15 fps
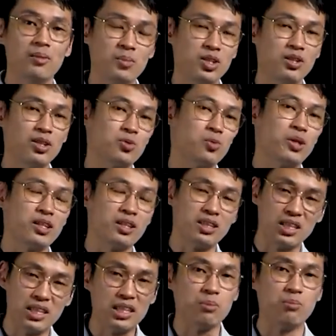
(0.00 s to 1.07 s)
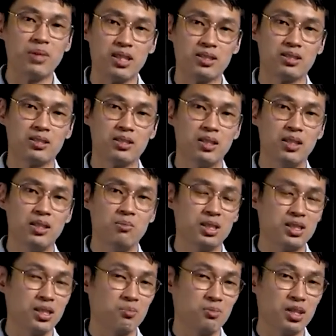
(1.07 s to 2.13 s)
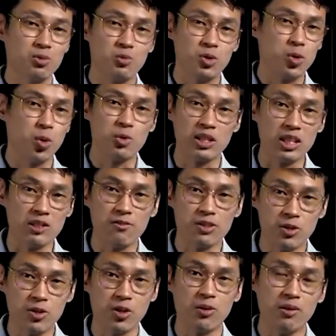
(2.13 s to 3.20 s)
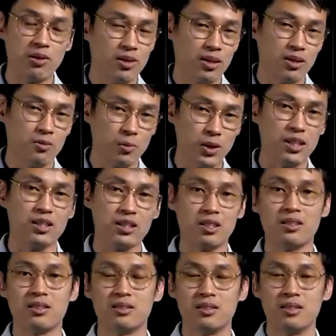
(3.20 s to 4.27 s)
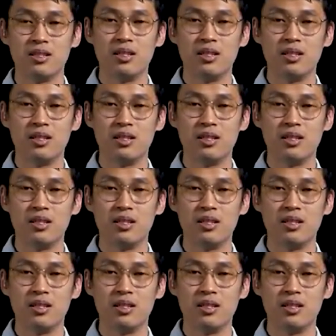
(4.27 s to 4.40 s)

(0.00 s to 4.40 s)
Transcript: Because we're in deep mess, but sometimes we don't even know we're in it.